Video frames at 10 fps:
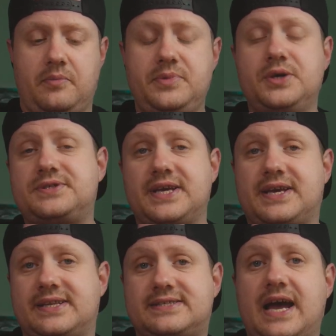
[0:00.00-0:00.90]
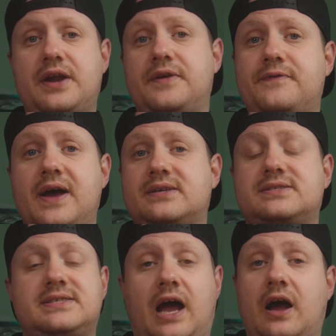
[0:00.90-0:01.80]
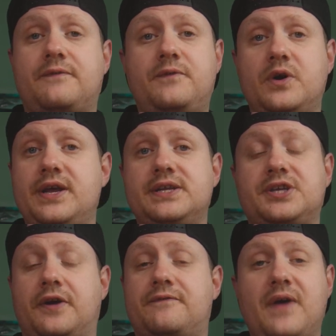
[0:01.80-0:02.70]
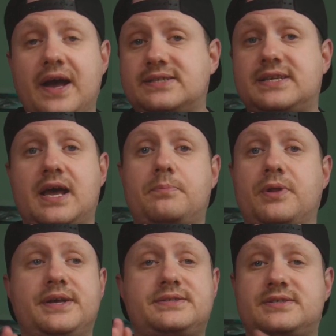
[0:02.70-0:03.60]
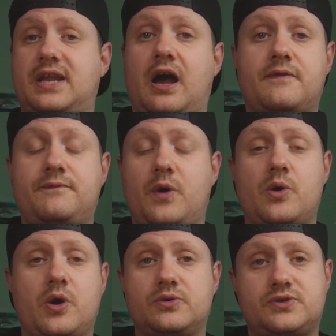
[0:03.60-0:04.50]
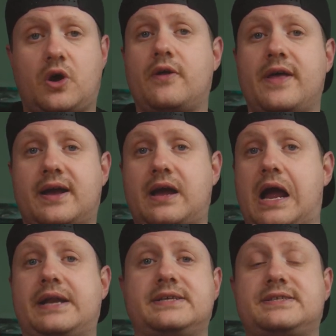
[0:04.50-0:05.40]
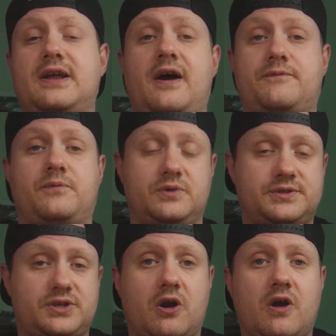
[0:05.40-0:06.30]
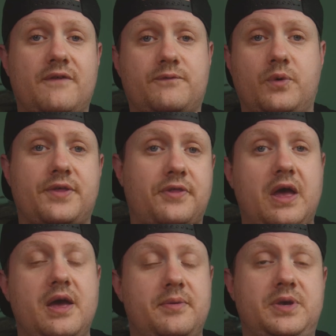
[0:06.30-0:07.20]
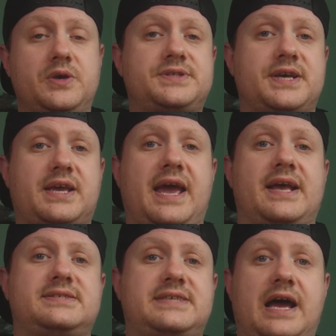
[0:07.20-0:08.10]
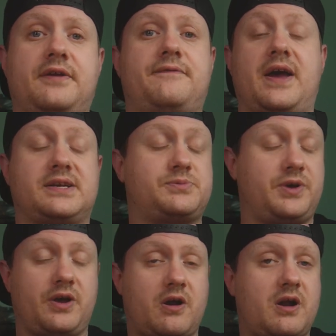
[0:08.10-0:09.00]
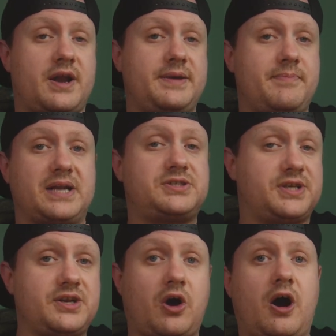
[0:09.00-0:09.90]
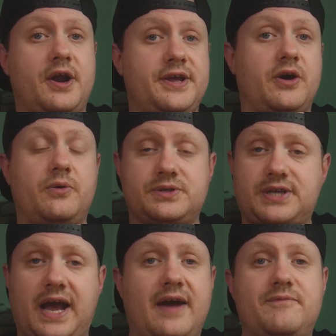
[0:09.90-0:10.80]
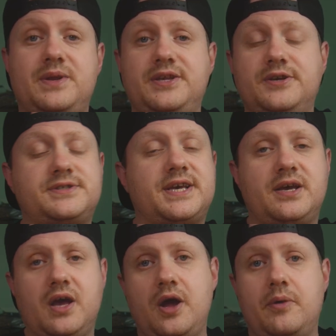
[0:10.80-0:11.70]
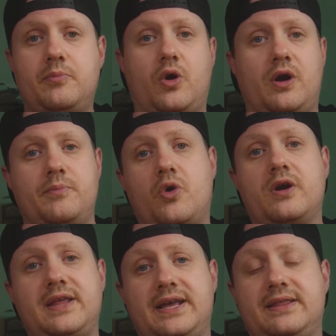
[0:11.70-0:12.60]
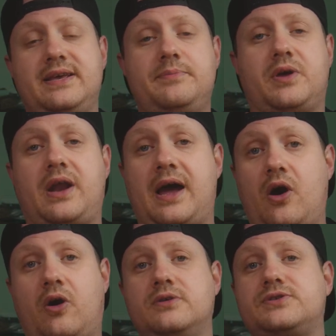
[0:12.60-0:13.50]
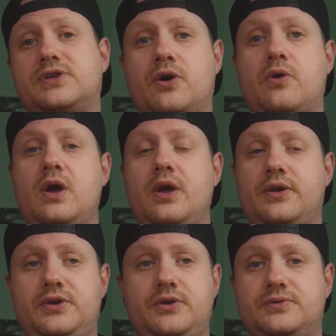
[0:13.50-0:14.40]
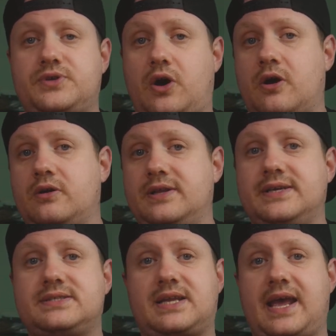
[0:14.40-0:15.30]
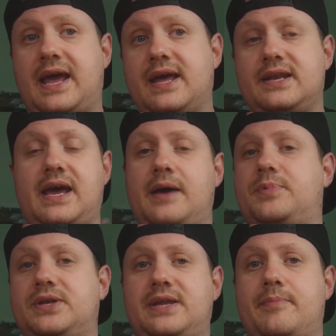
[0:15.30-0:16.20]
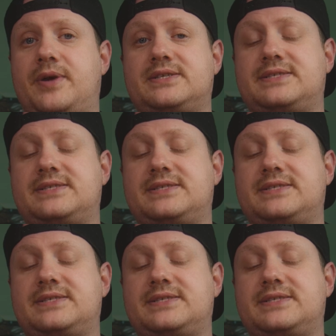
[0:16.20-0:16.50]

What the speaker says: music and sound effects, stock footage, effects templates, stock photos, all that kind of stuff. We'll start off with music and sound effects. We already mentioned audio, which I have been using more and more lately, but I also use Artlist and Epidemic